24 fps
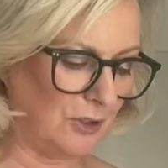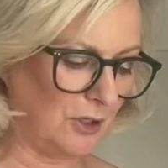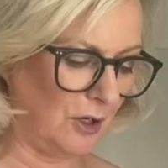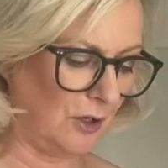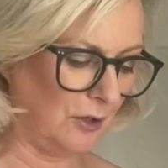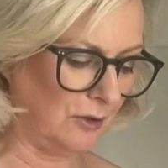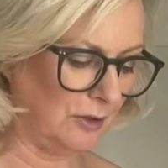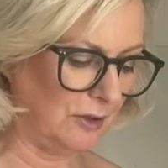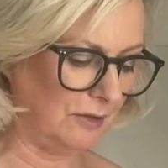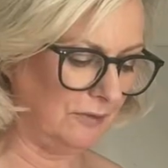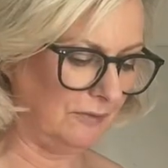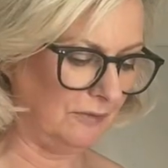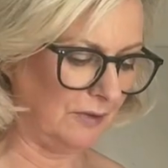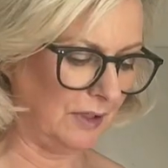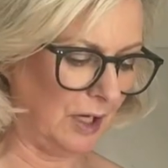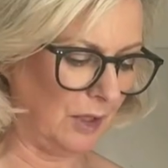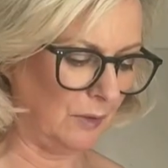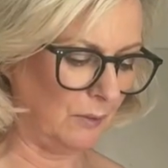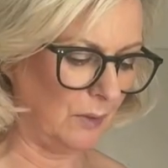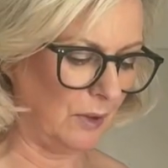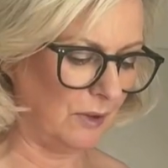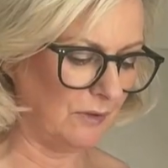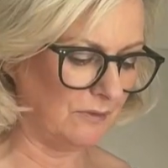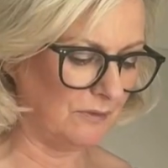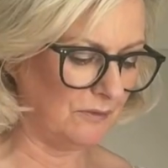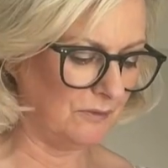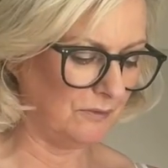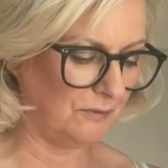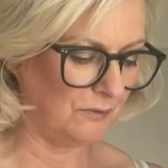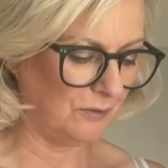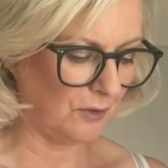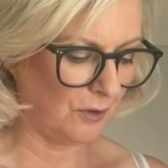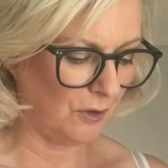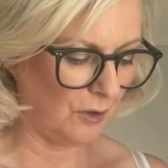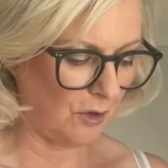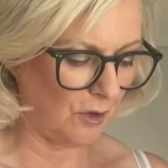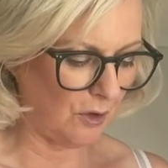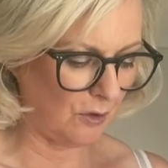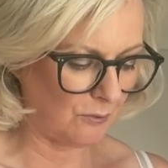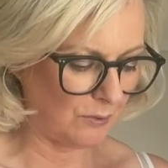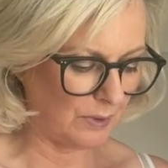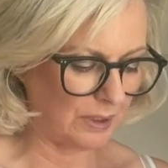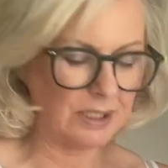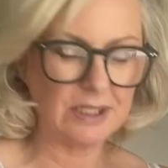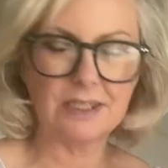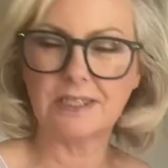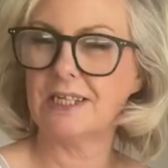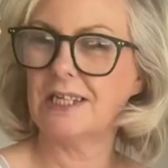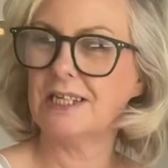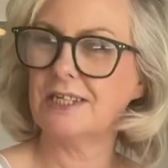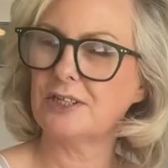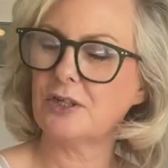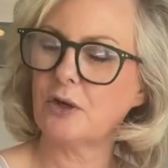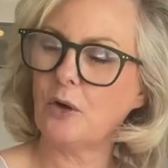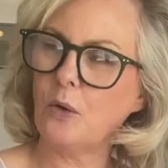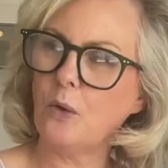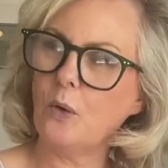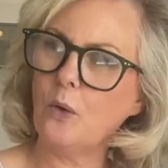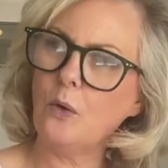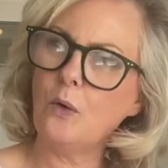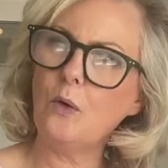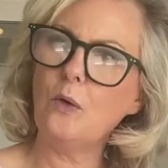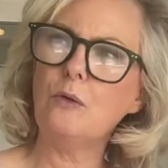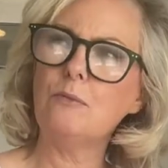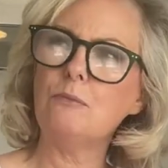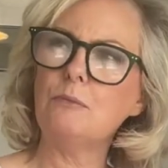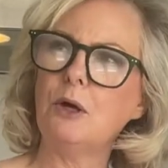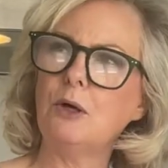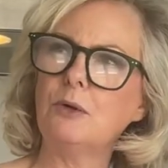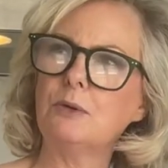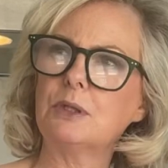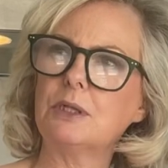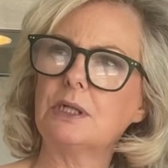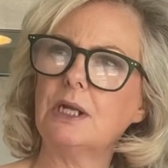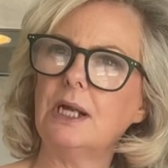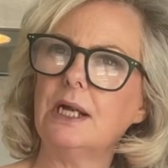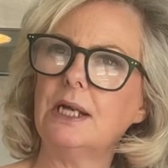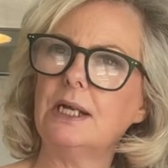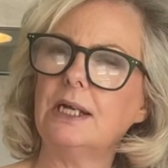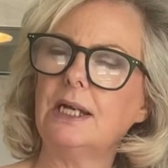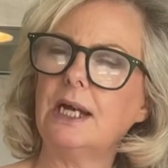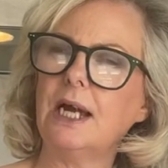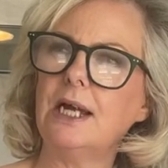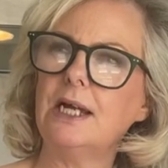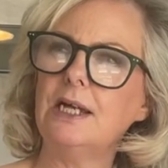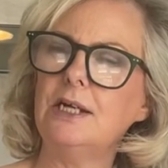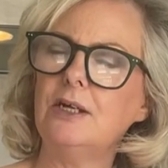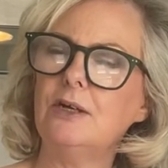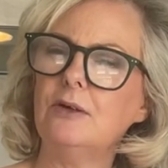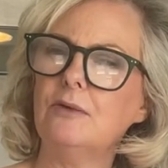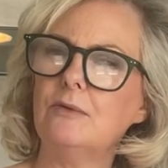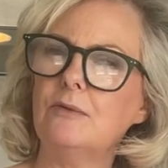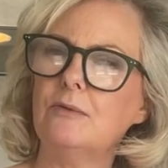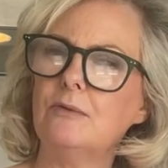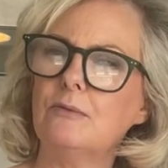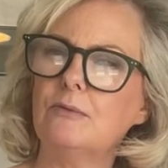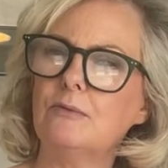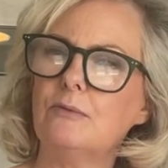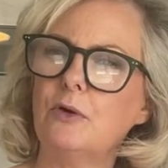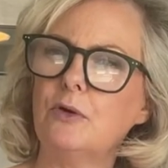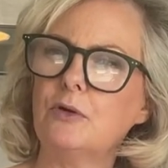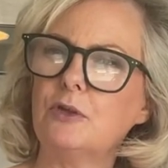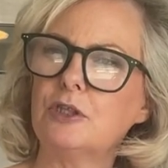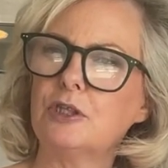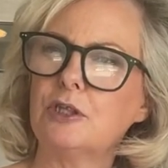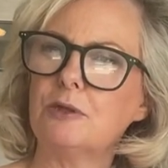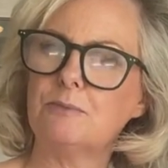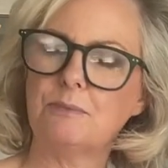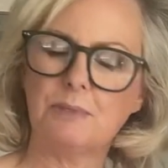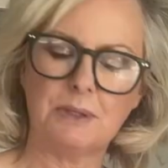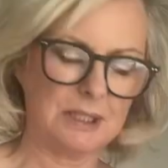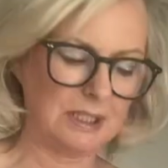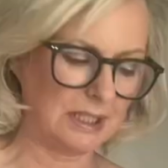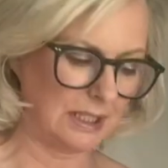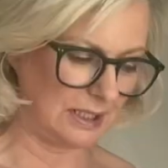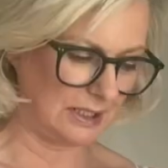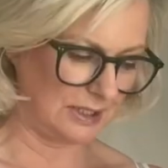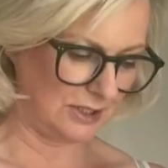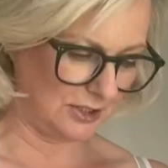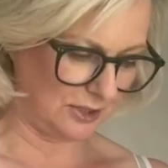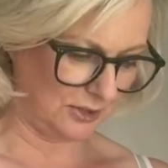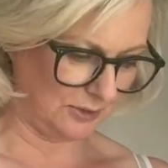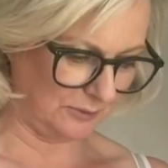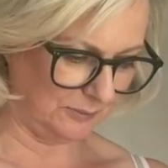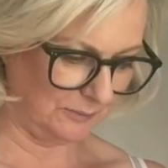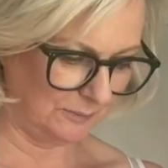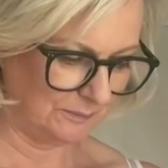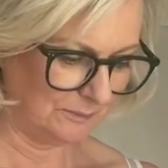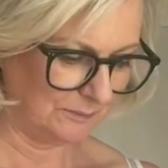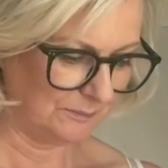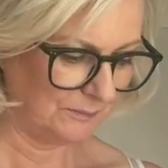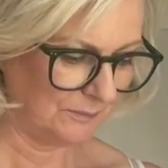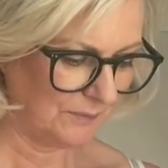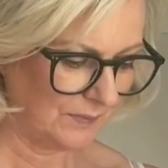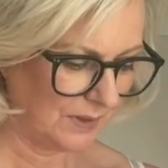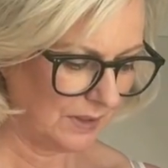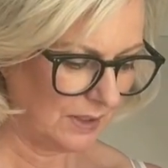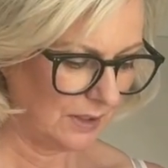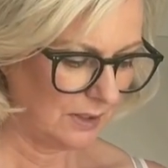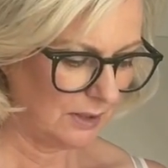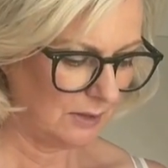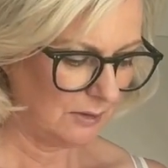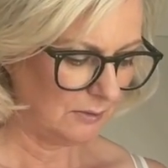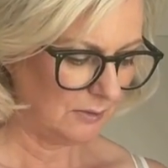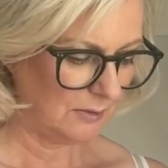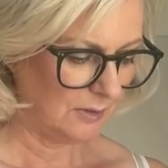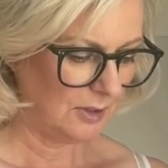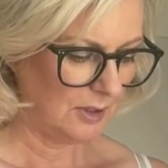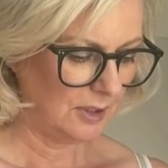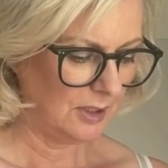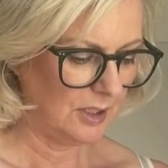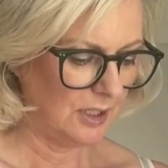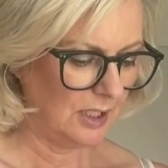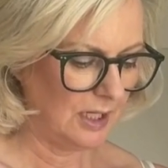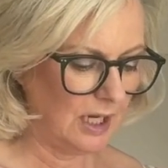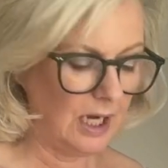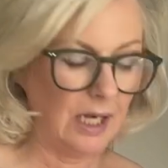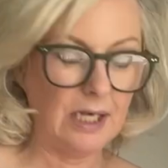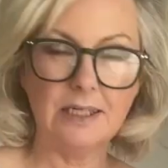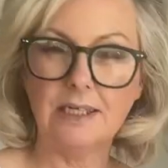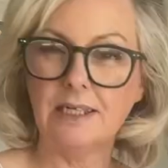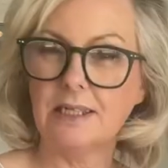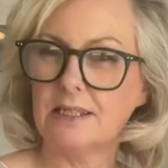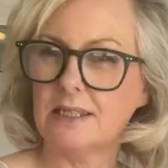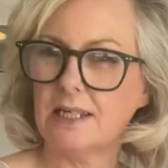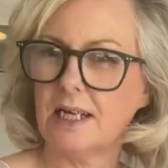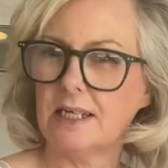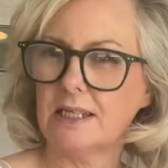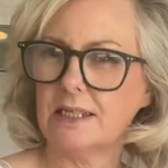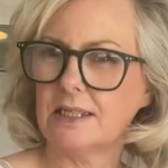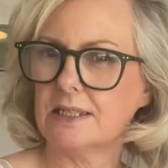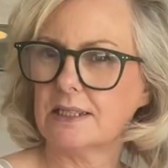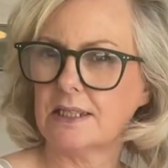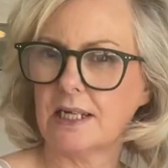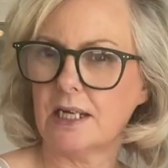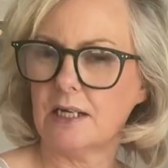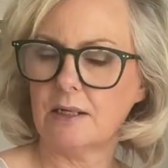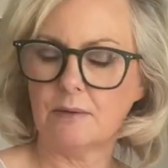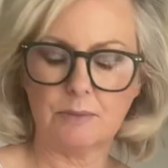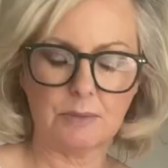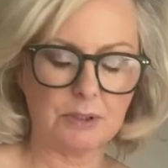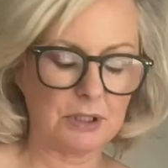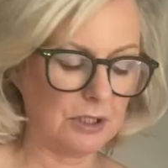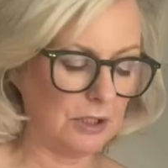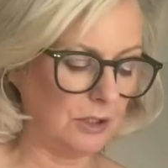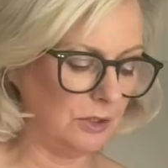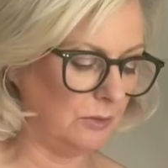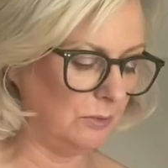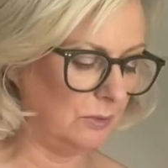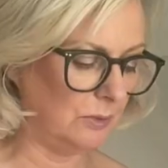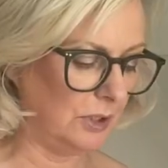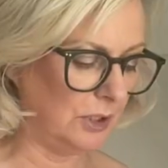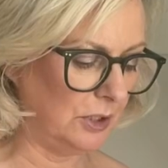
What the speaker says: Cauliflower florets, it's almost like a roast potato, and it tastes absolutely